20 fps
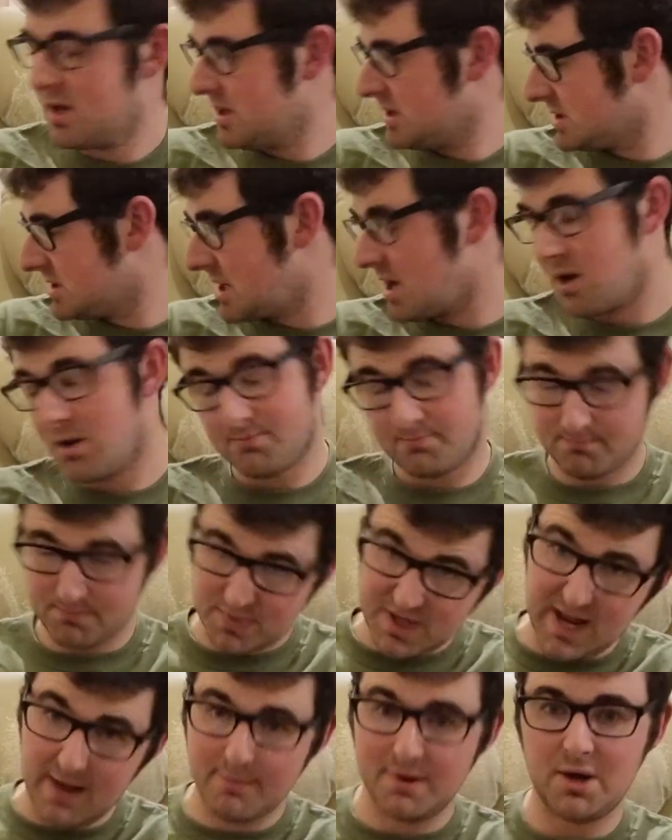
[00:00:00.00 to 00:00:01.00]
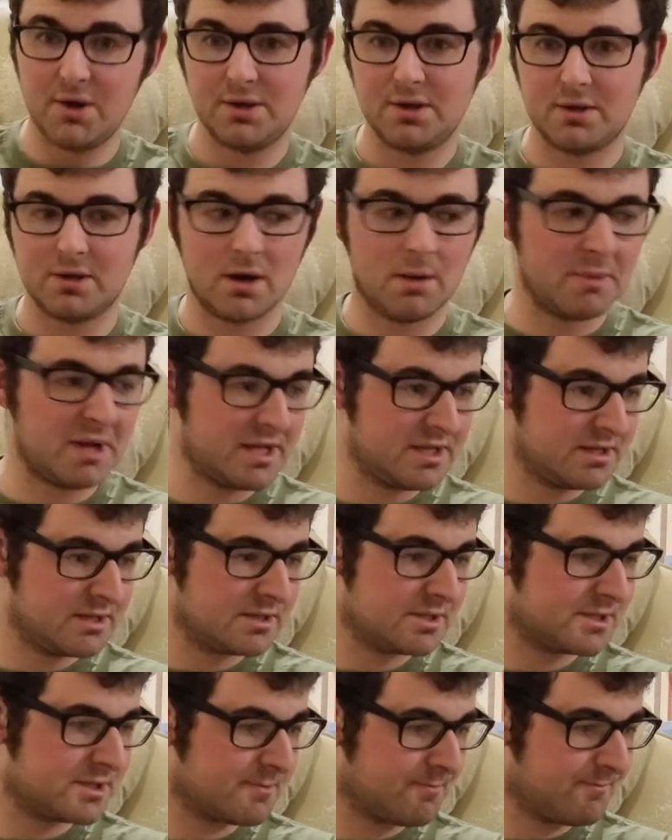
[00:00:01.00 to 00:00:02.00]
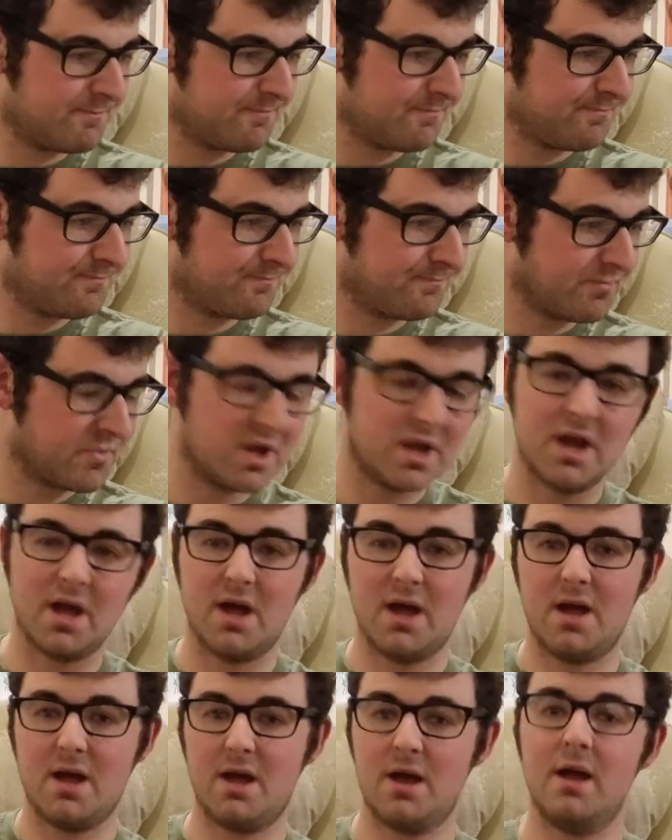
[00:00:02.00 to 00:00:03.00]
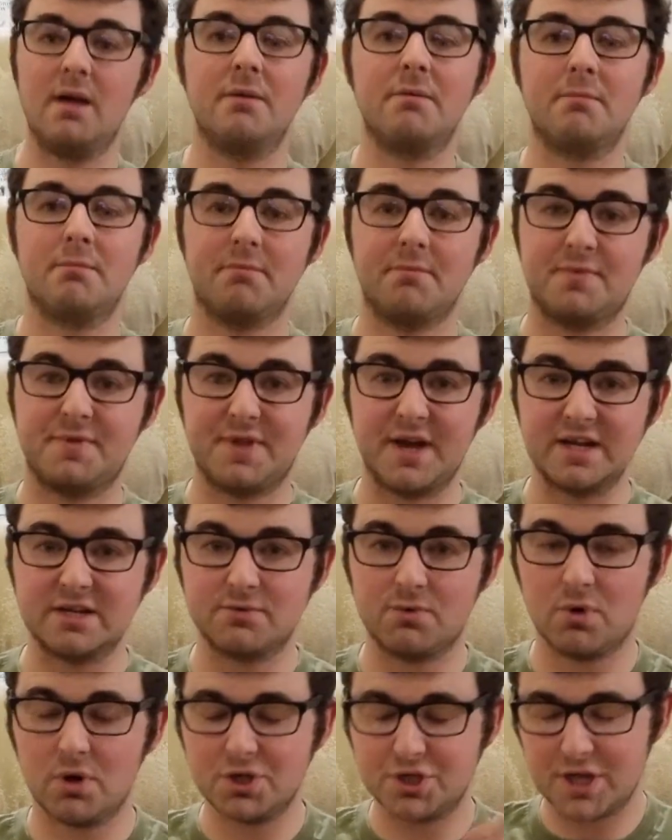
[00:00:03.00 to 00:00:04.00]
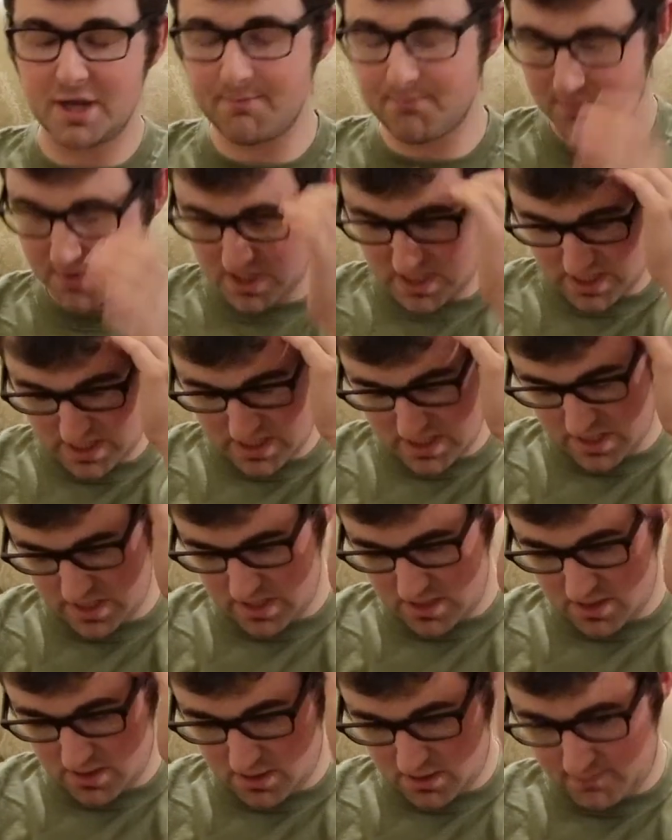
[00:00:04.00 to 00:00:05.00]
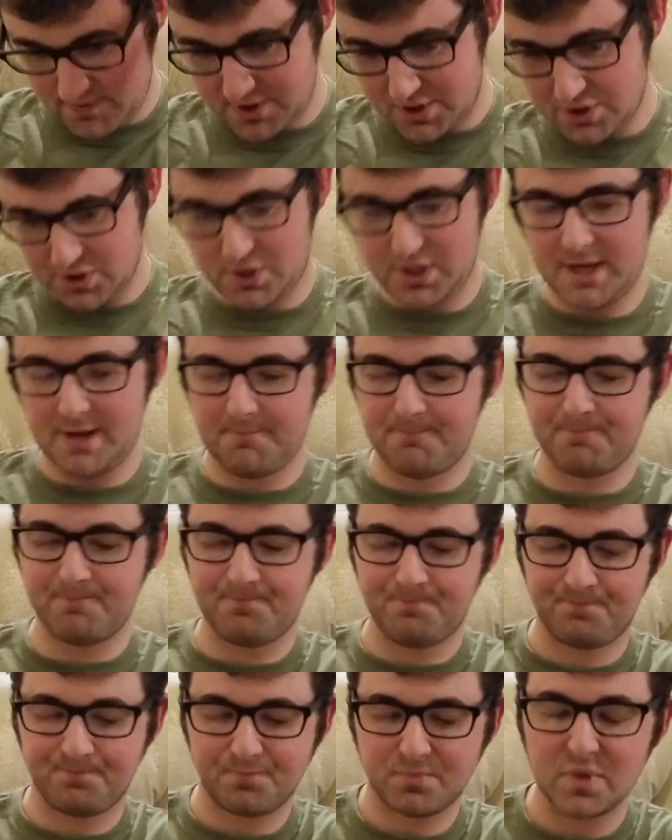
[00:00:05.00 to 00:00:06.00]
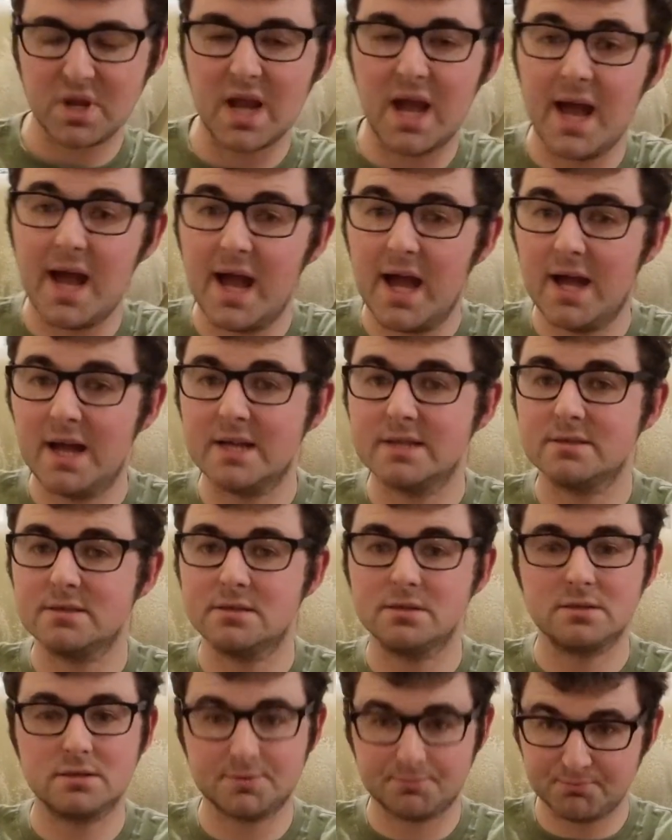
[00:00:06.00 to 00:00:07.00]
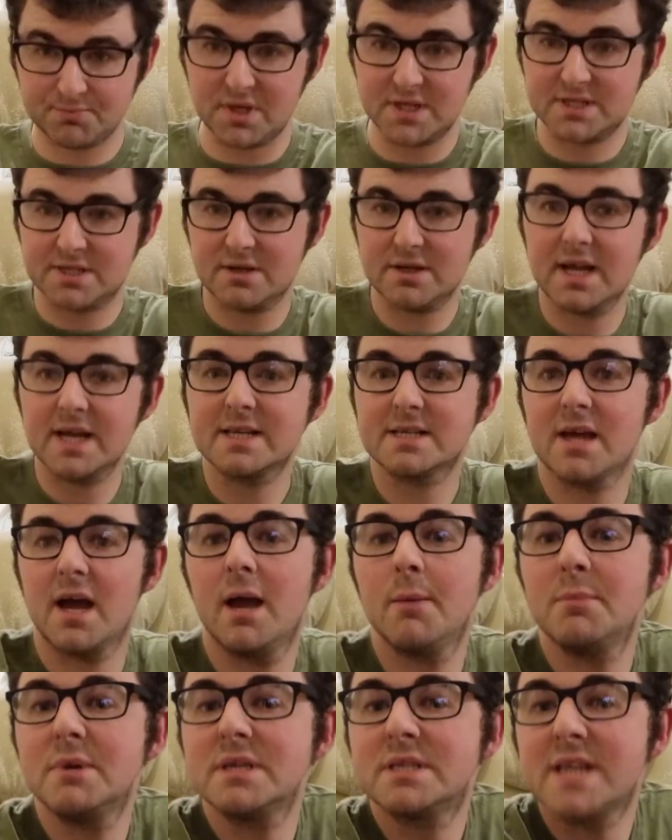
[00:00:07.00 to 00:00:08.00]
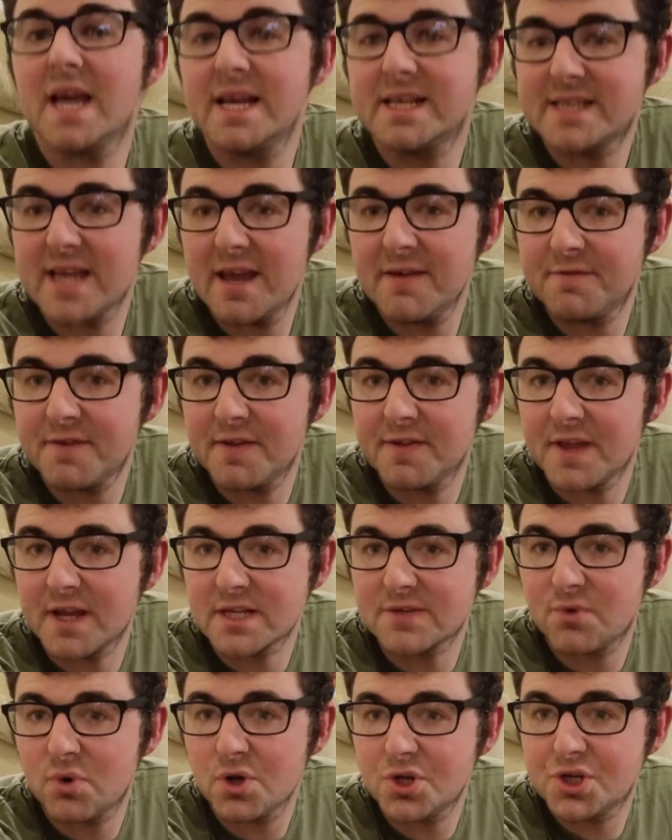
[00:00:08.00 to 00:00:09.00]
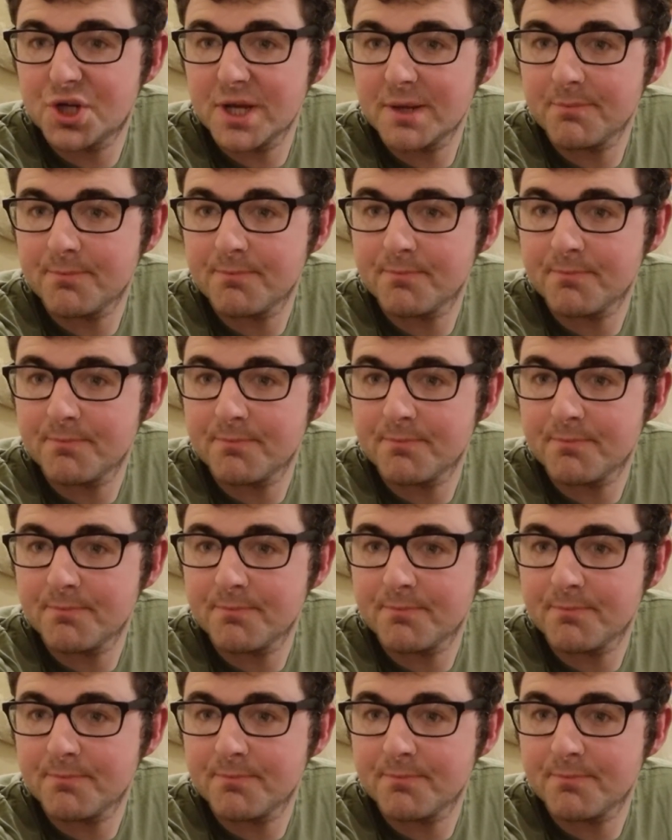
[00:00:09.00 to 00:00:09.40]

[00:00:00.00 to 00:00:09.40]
So let me know in the comments. Thanks for watching. Hope you enjoyed it. And until next time, stay safe and thanks for watching.